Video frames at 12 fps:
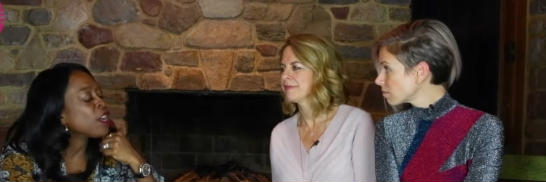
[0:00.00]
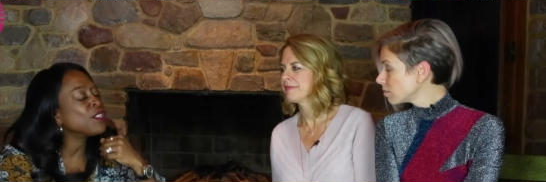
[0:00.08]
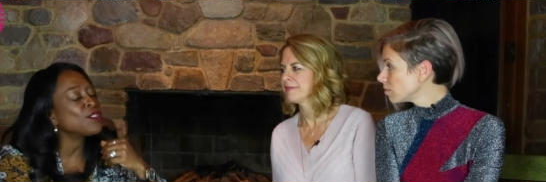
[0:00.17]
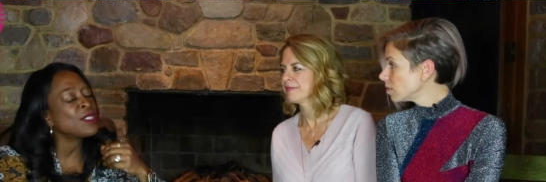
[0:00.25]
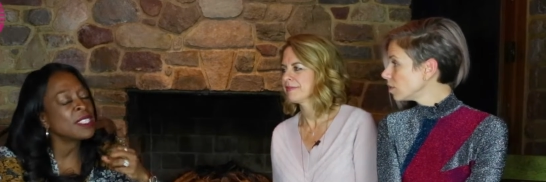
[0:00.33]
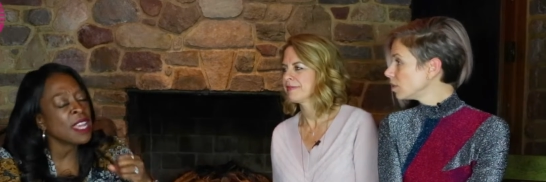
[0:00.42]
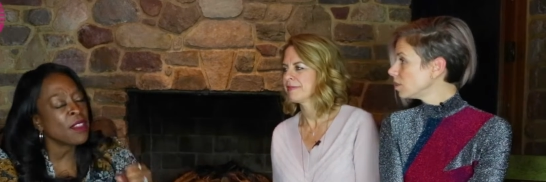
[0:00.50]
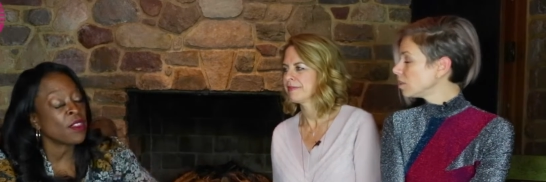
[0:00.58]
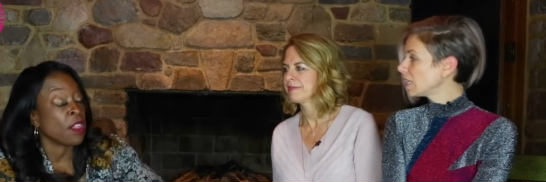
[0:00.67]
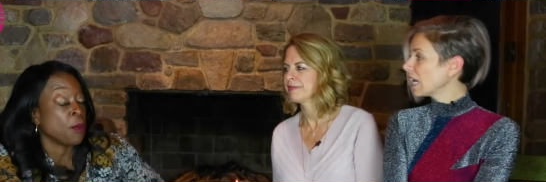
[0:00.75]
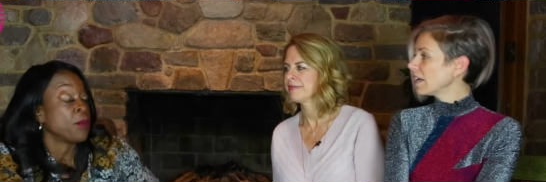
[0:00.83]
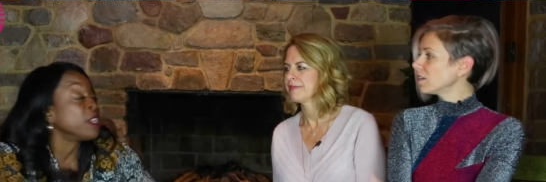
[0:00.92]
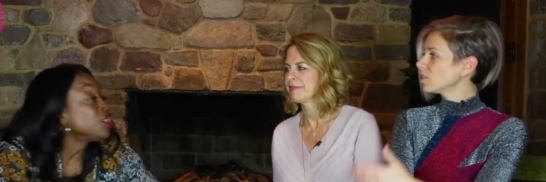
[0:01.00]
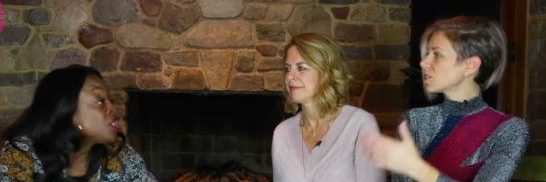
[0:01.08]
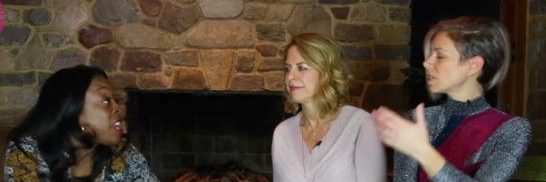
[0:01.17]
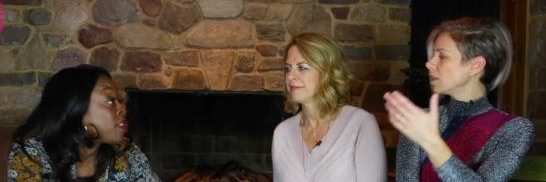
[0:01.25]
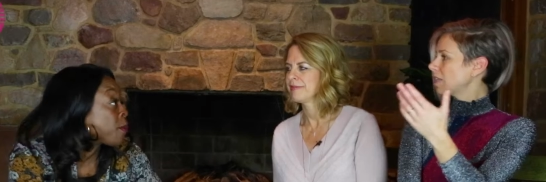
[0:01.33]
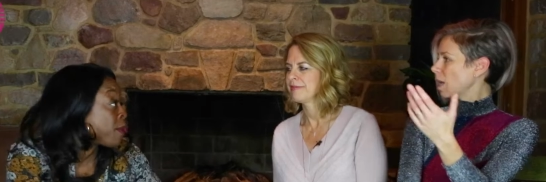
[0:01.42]
Speaker 1: They understand.
Speaker 2: They
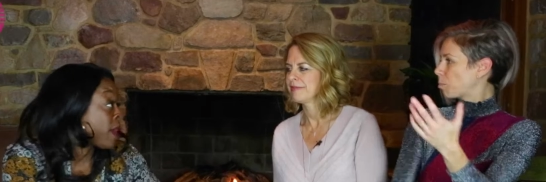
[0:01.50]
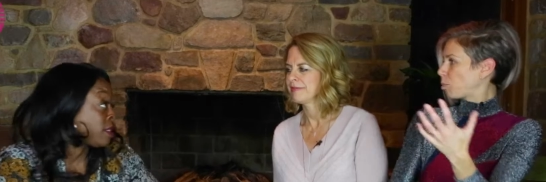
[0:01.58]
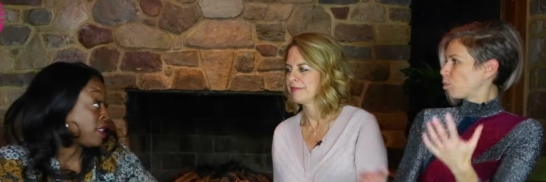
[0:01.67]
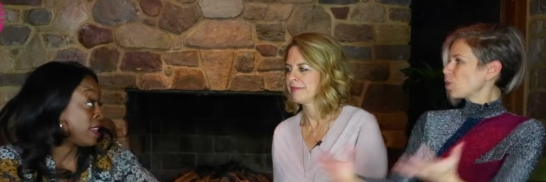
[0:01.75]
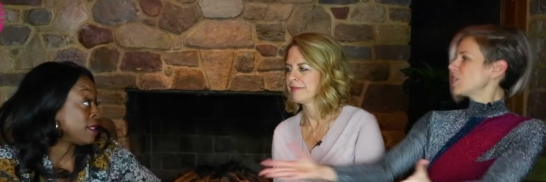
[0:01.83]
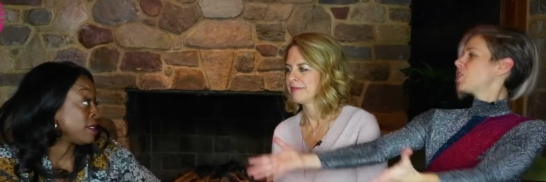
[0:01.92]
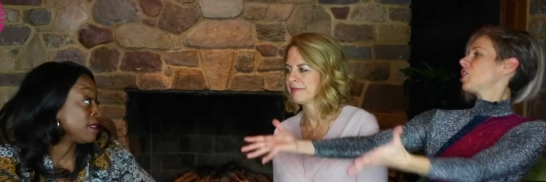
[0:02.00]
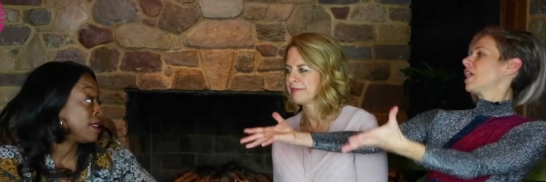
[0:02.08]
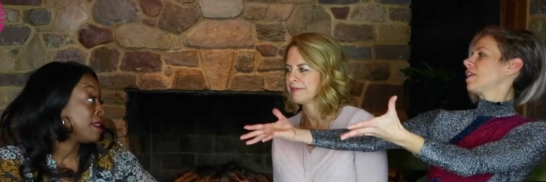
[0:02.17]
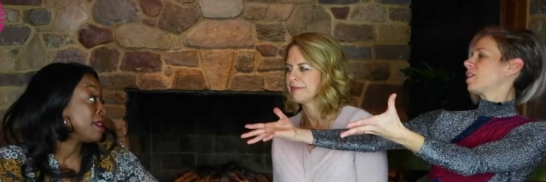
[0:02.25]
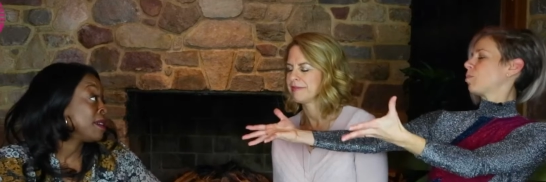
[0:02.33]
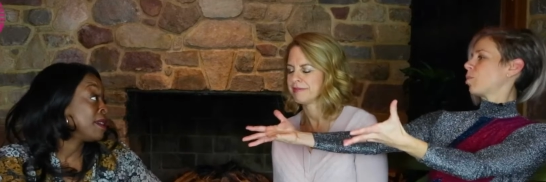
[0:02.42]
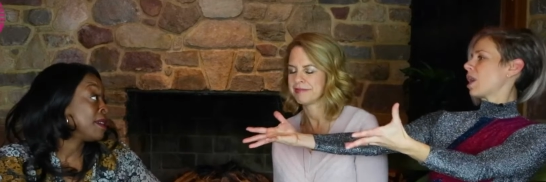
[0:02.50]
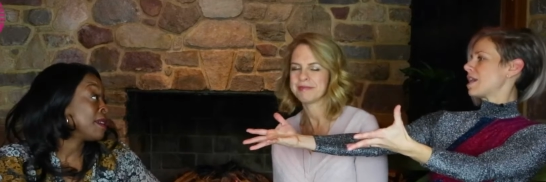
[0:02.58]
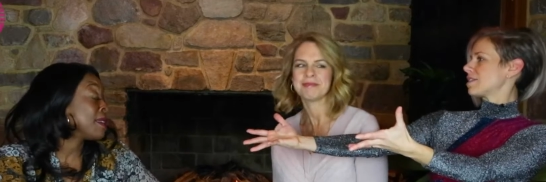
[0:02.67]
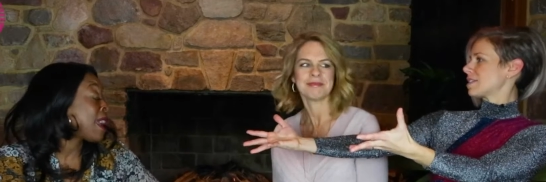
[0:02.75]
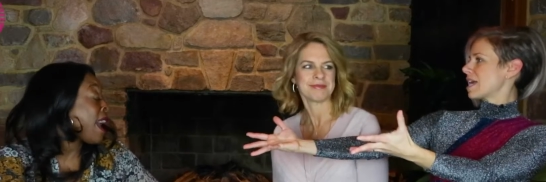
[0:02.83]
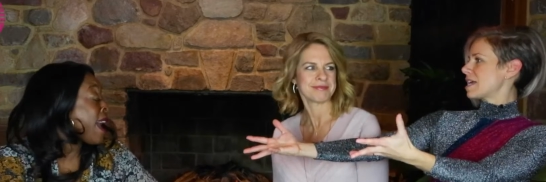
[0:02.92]
appreciate the process. They appreciate the
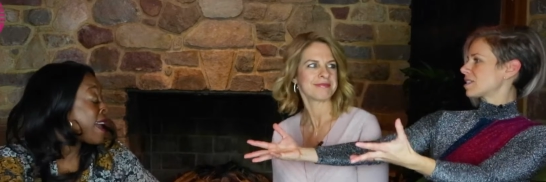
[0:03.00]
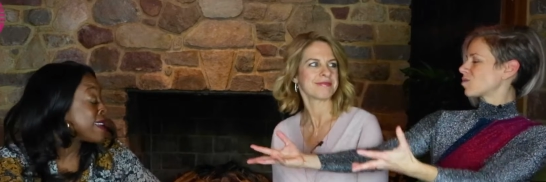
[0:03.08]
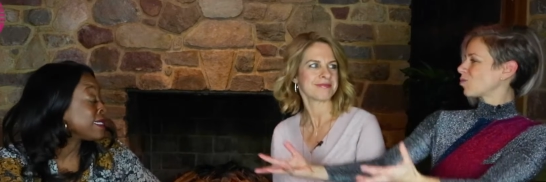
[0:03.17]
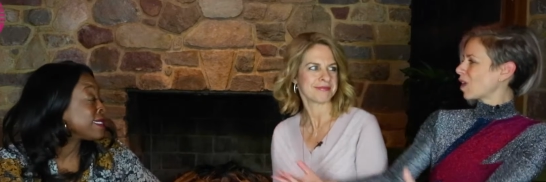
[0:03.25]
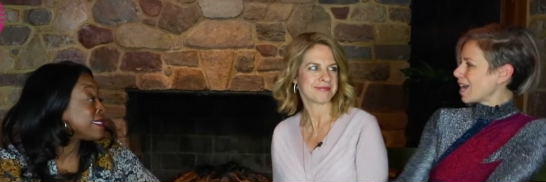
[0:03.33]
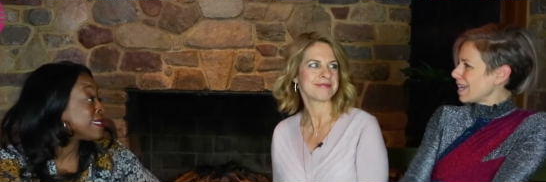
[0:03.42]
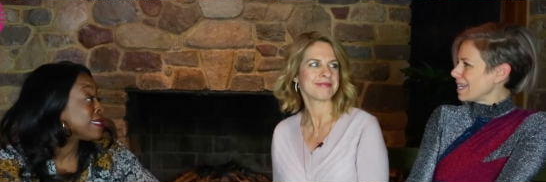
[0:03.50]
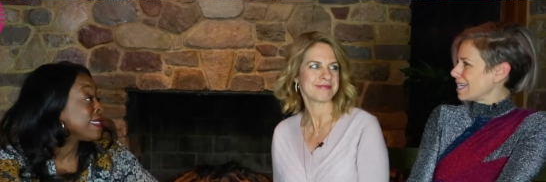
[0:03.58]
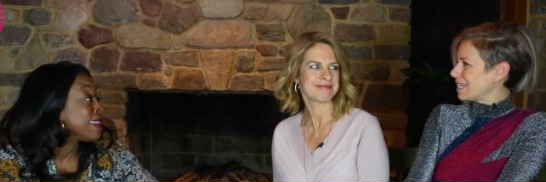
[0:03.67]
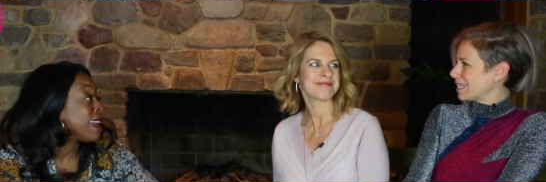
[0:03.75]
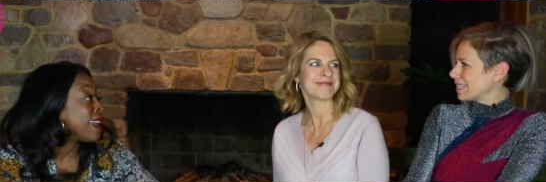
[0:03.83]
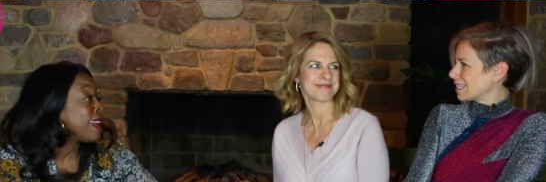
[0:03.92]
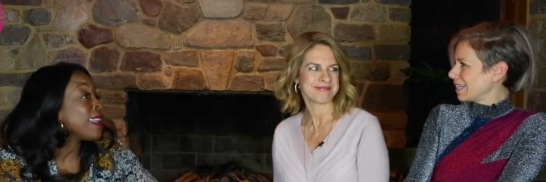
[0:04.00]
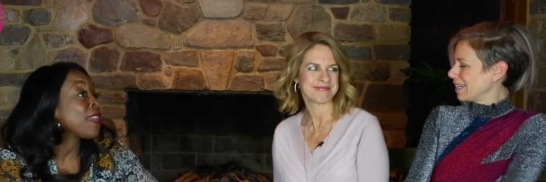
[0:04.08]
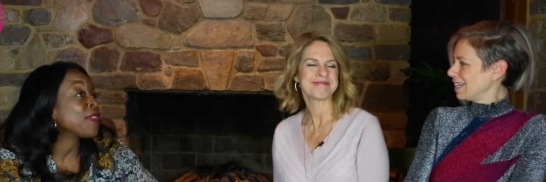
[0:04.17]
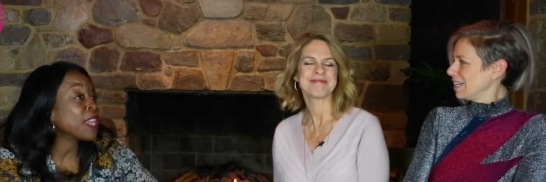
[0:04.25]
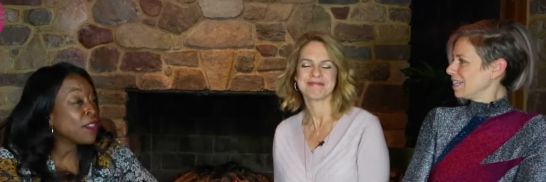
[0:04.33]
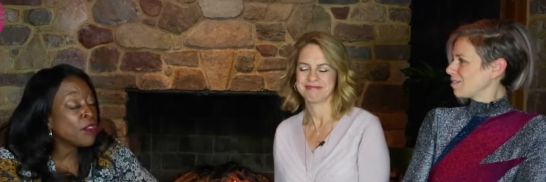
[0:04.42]
process. Yes. Right. And I
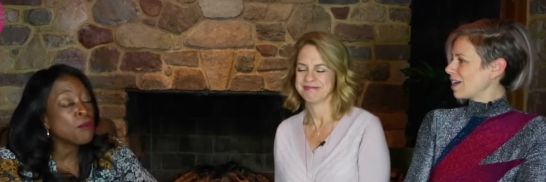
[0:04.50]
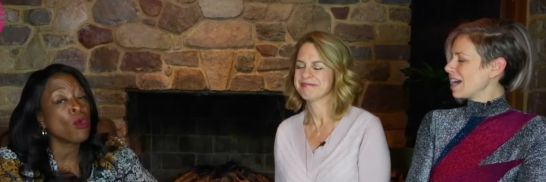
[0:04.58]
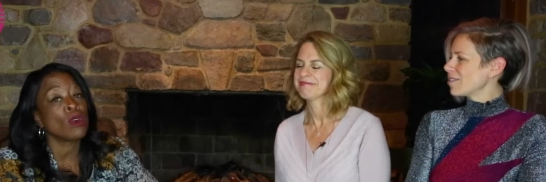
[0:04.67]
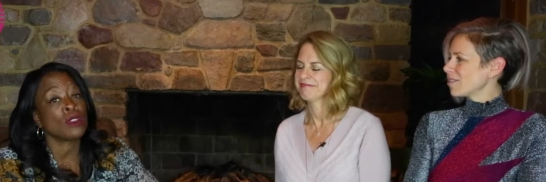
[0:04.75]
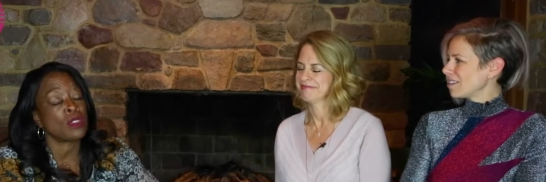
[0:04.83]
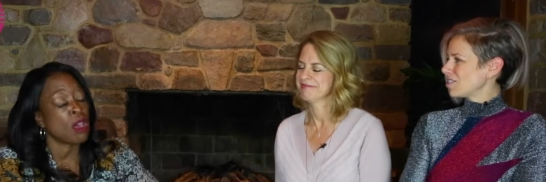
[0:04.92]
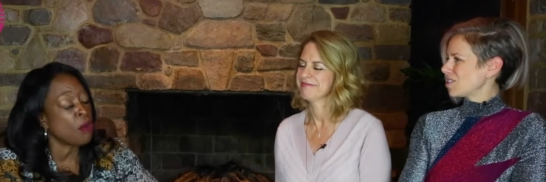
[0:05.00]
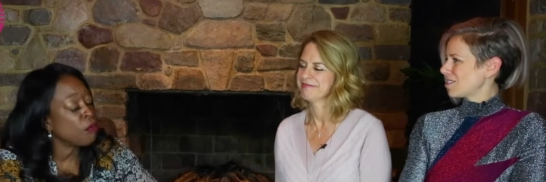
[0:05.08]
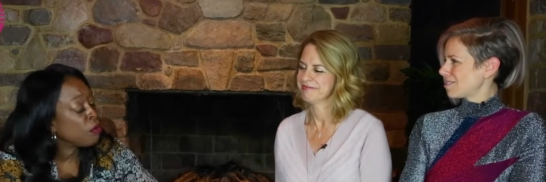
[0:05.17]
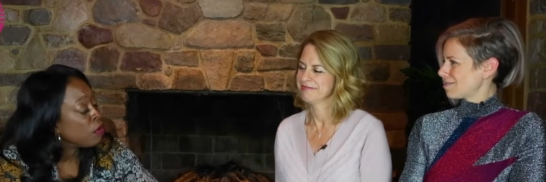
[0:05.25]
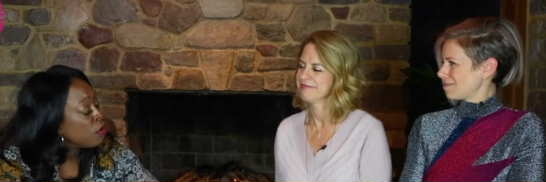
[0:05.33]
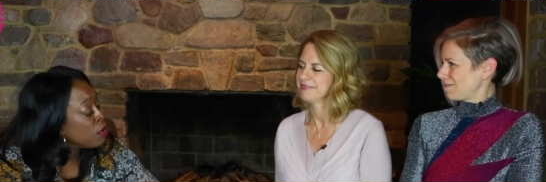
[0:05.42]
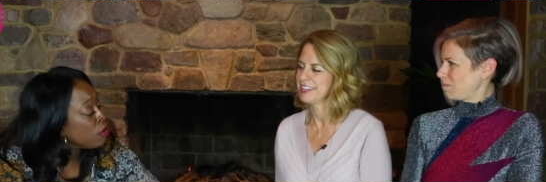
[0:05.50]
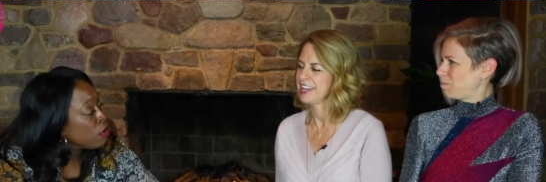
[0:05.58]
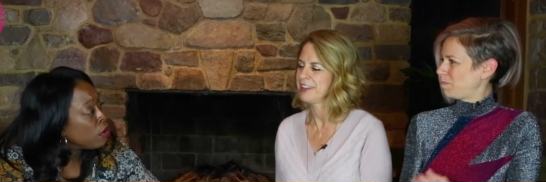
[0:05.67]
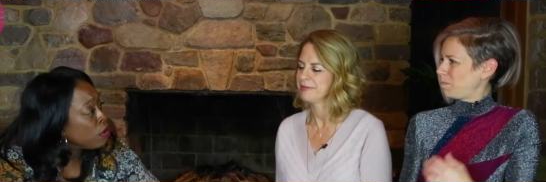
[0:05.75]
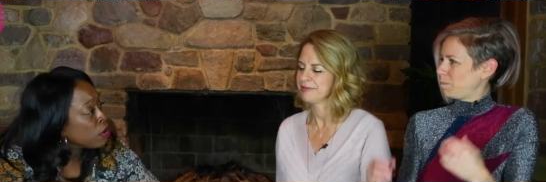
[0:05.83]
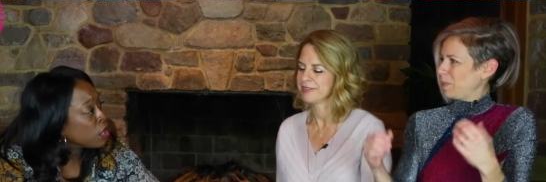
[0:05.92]
think even more so. Rather than just
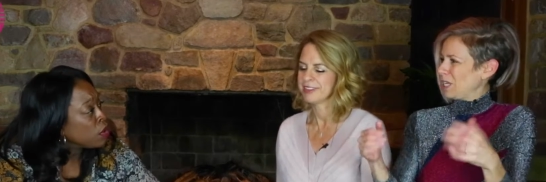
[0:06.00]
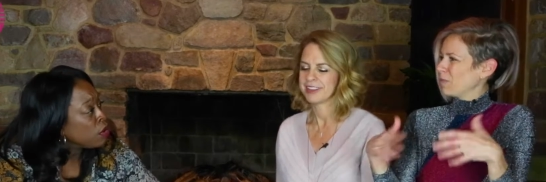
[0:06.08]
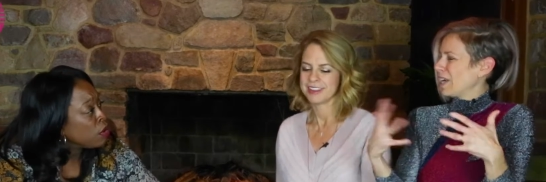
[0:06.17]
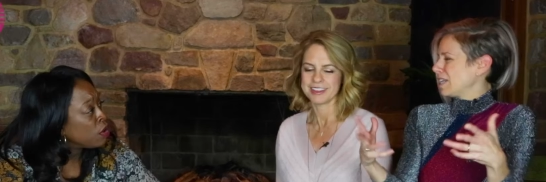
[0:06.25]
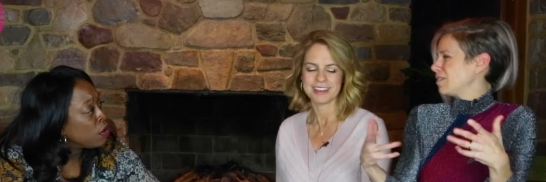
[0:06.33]
being